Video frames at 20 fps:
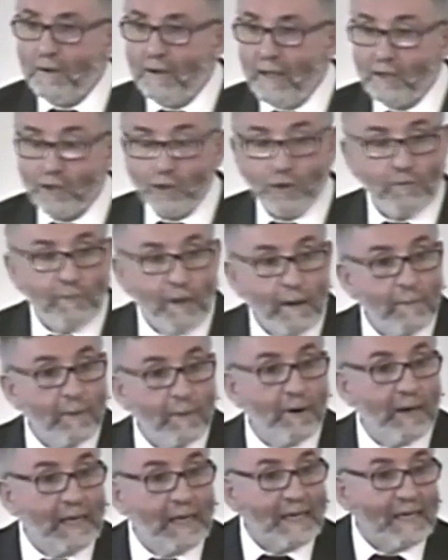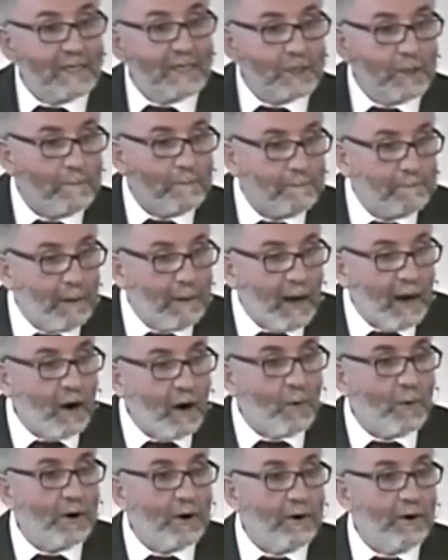let's remember, it is the
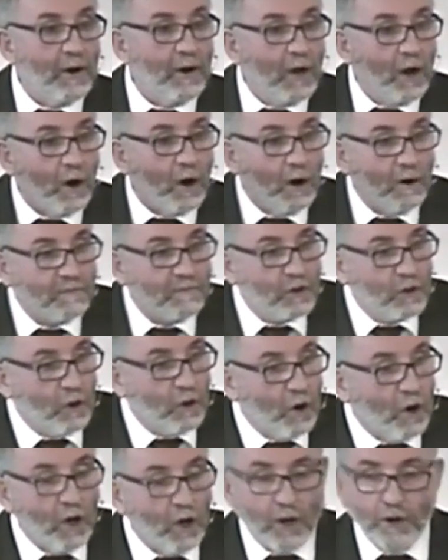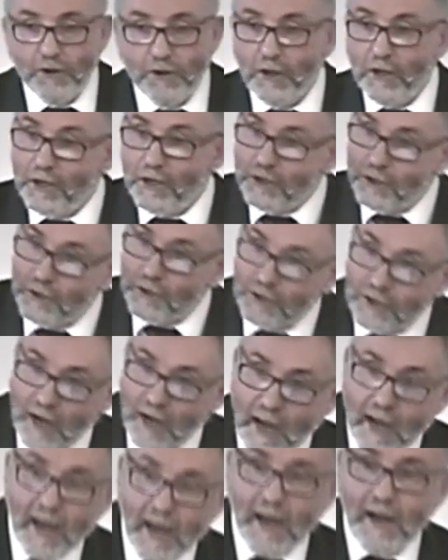power of God
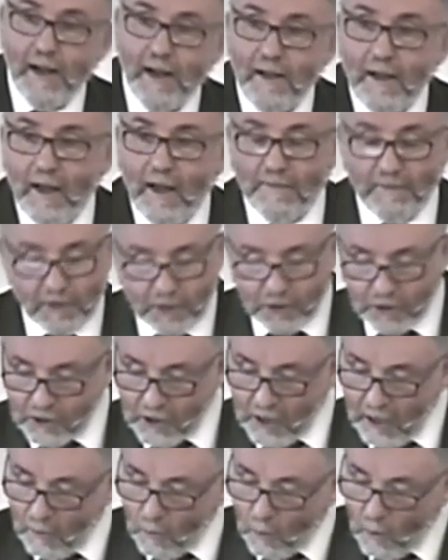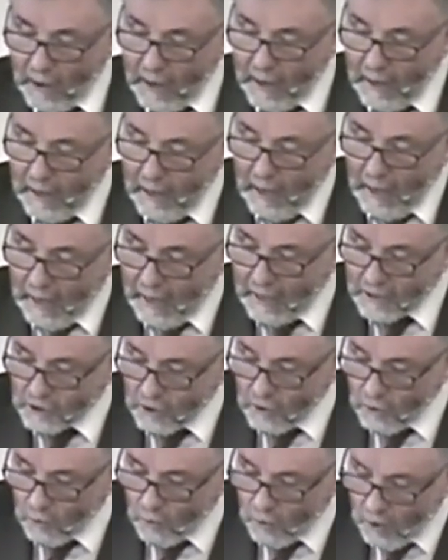today in the same way as
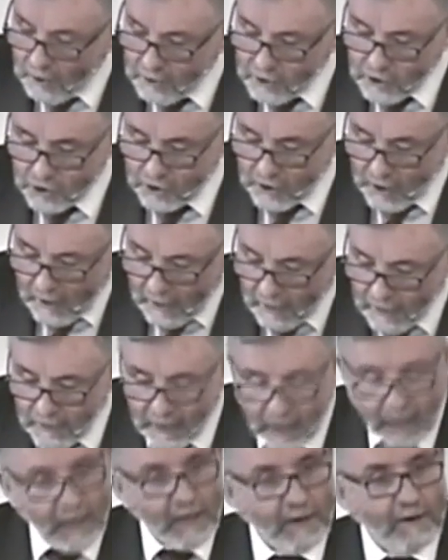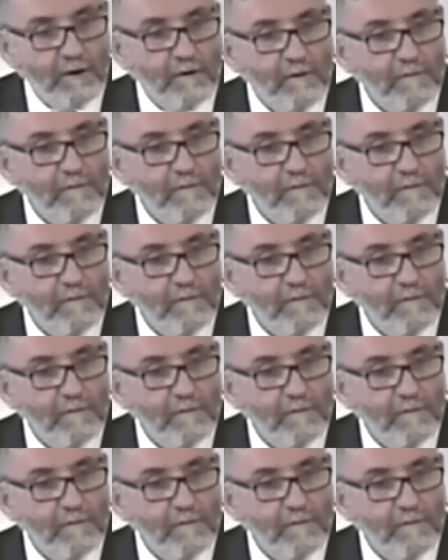it was then.